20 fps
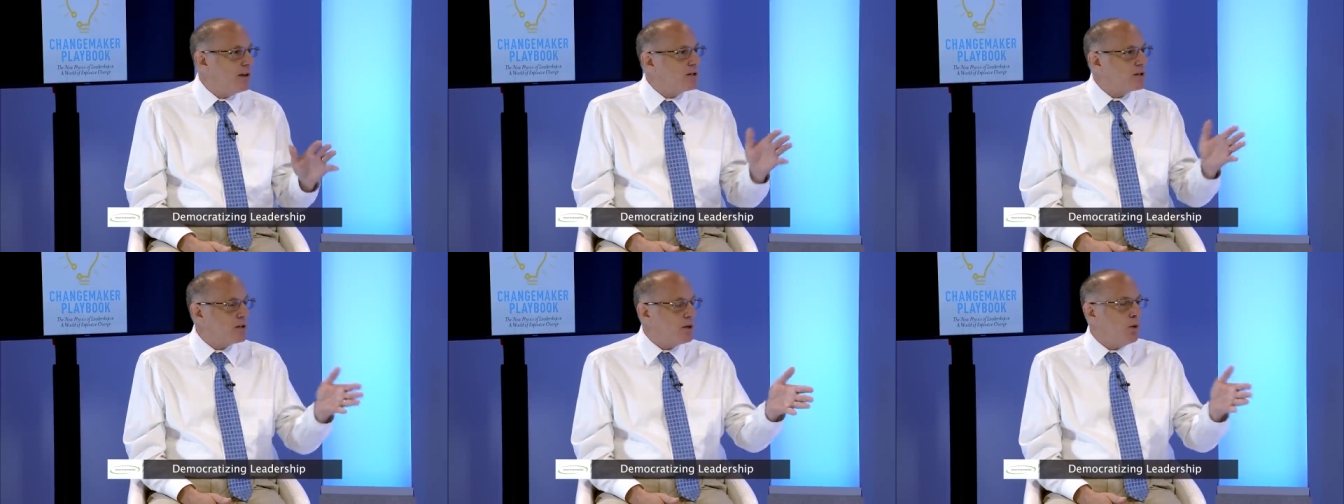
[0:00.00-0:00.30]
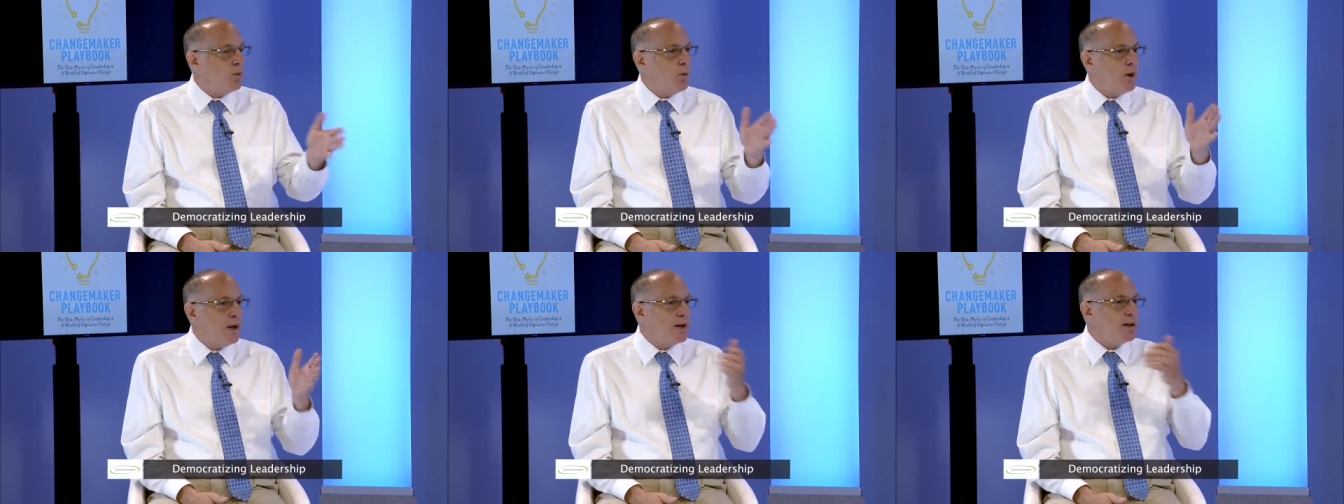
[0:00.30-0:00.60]
And
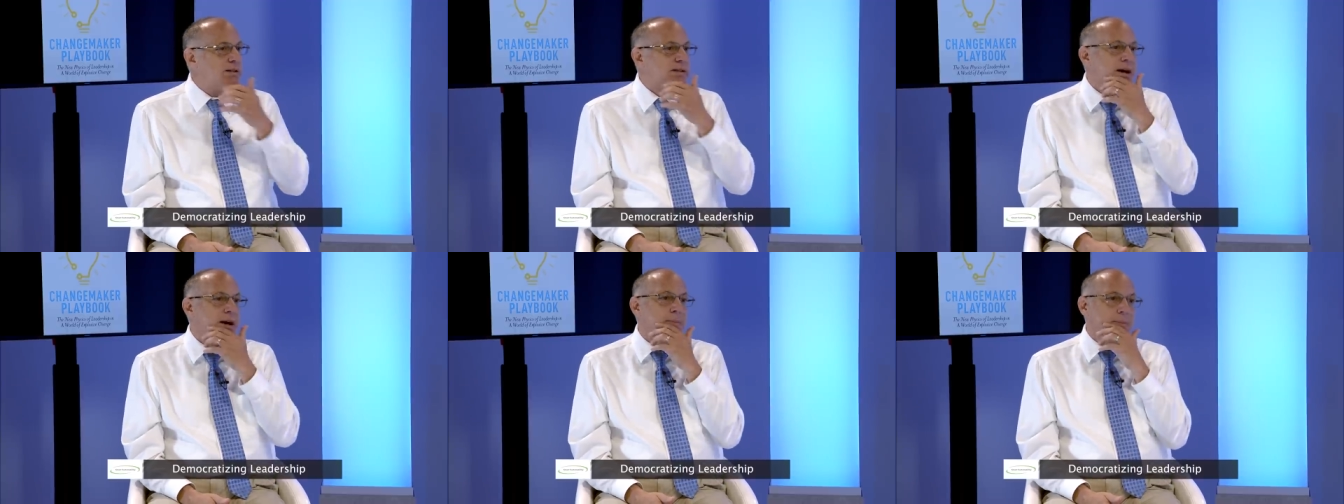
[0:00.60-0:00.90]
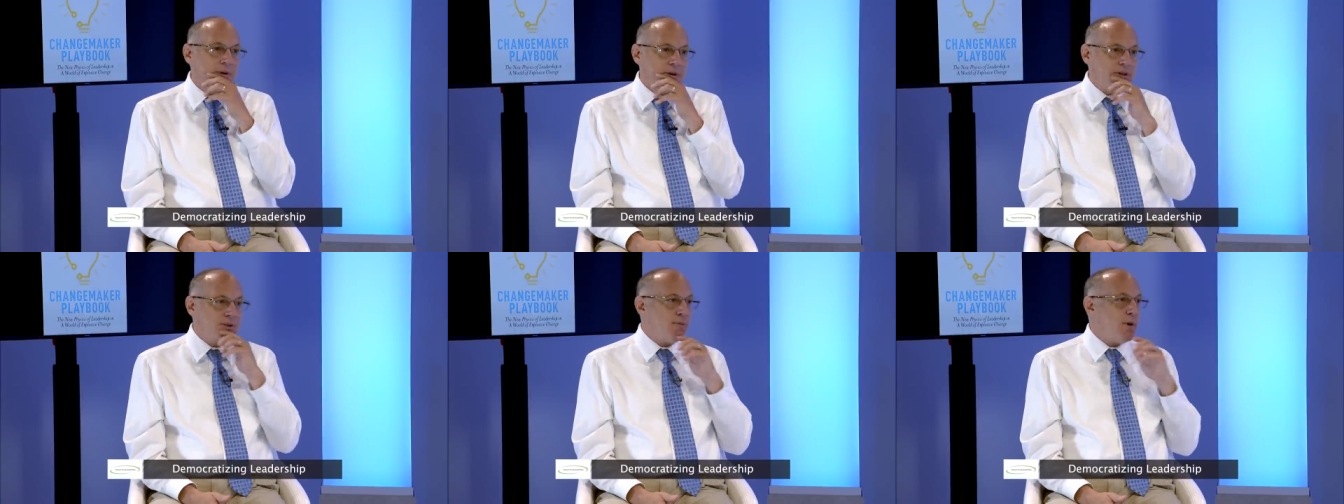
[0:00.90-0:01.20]
so one
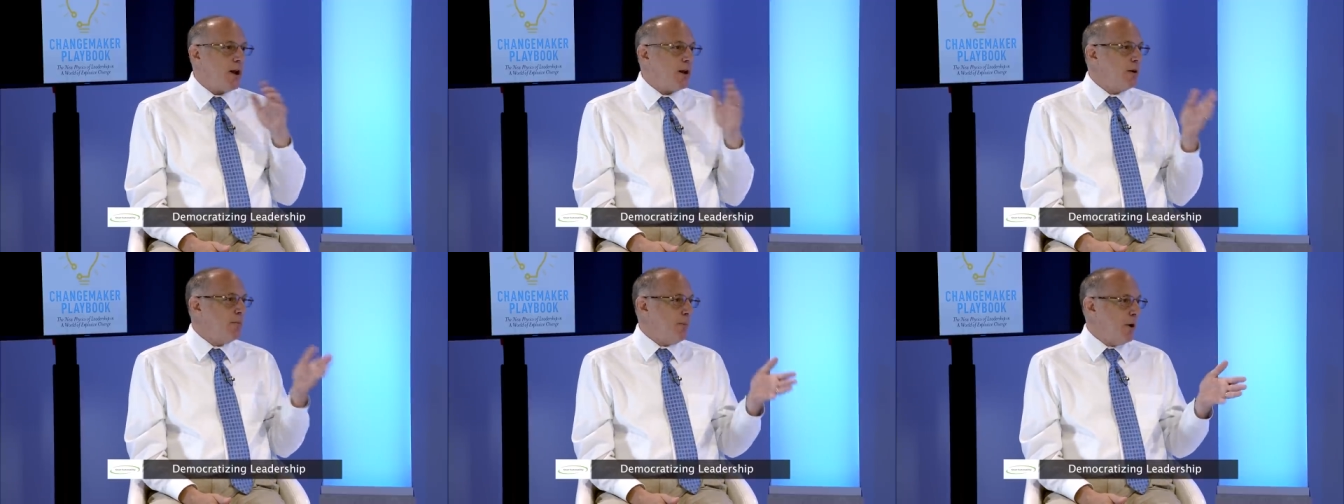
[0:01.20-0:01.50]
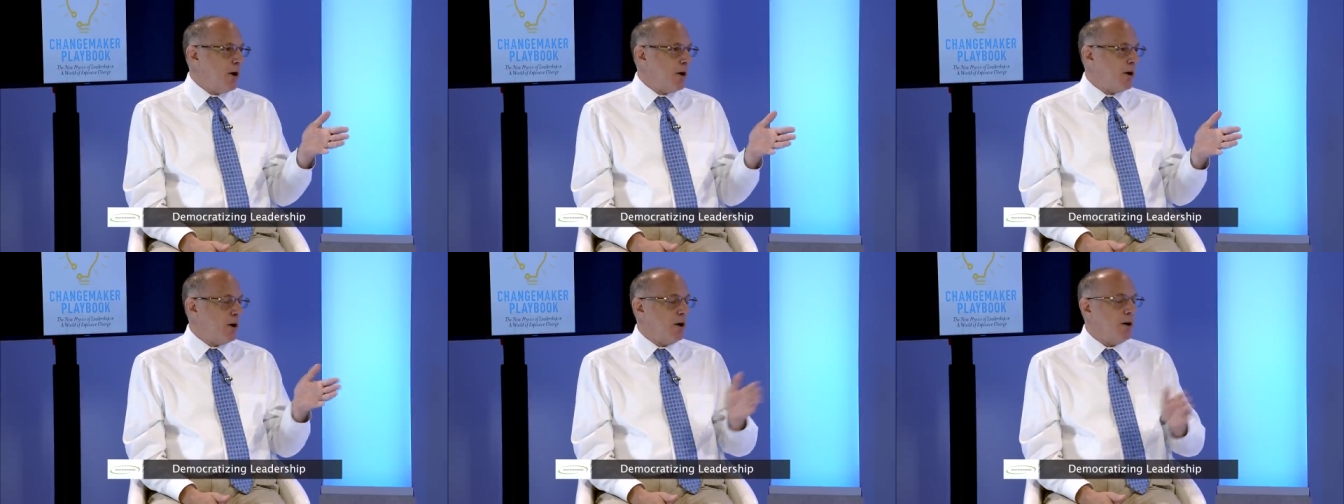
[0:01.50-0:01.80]
example is Molly yeah.
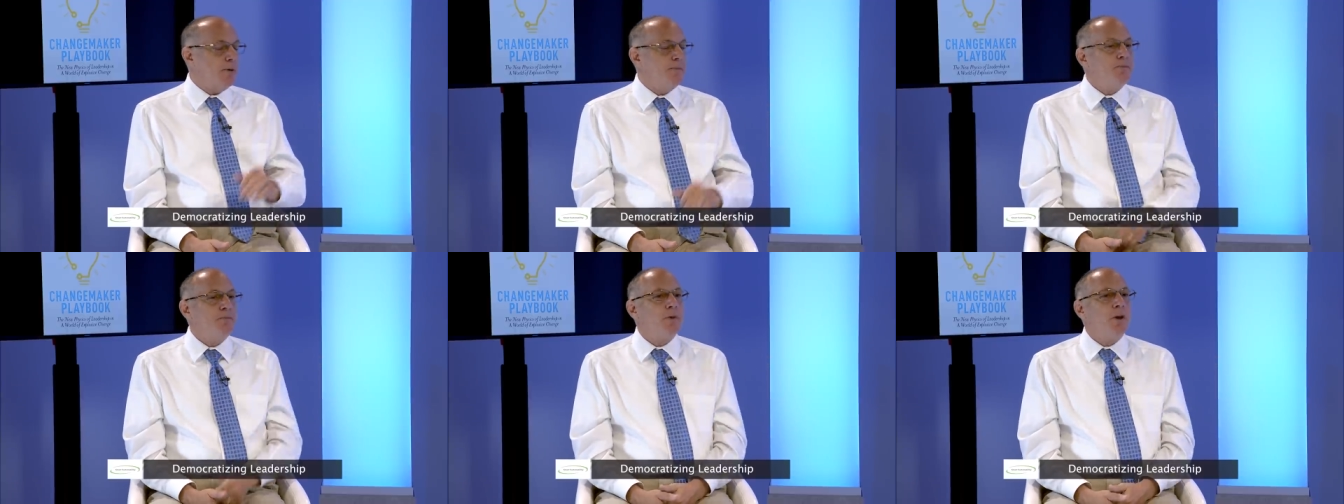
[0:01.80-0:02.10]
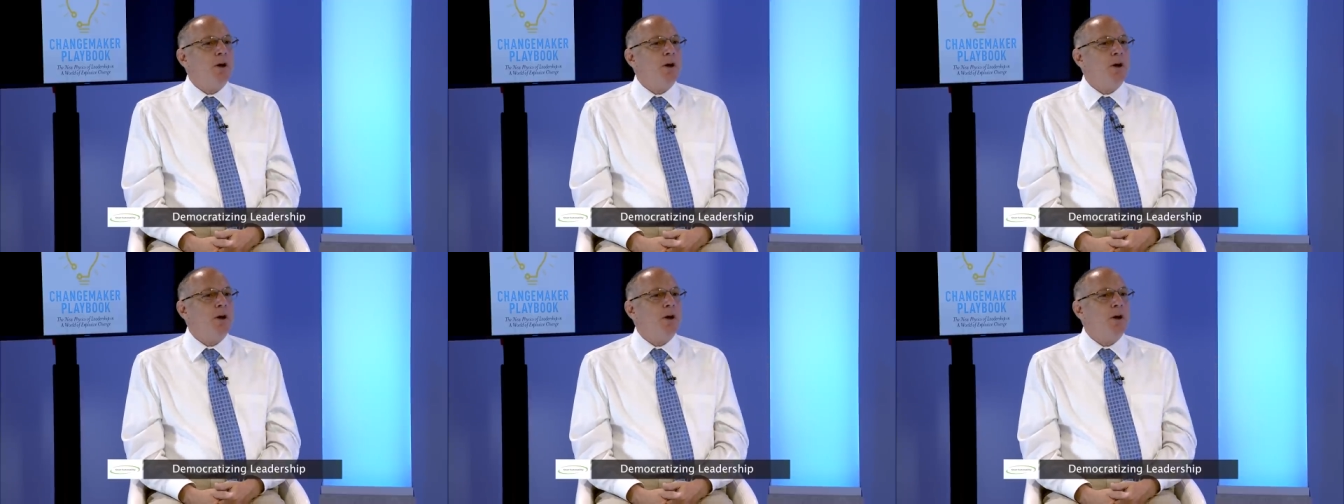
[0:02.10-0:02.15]
Barker.